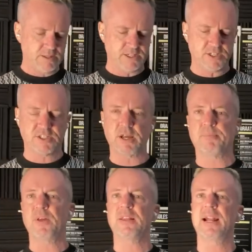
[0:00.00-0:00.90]
This is
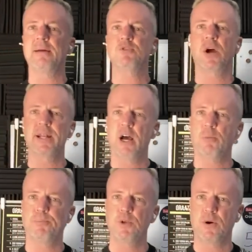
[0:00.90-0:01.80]
something that I'm trying to
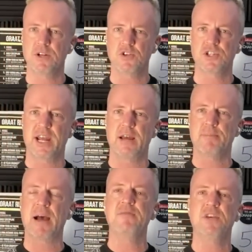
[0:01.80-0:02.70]
help you
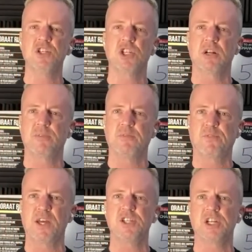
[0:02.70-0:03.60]
understand. My vision of
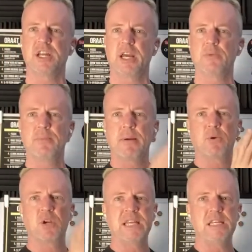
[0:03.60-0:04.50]
inflation again.
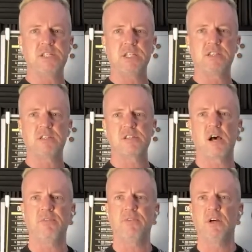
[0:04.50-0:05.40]
Remember, easy
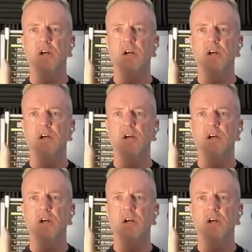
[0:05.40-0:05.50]
stuff,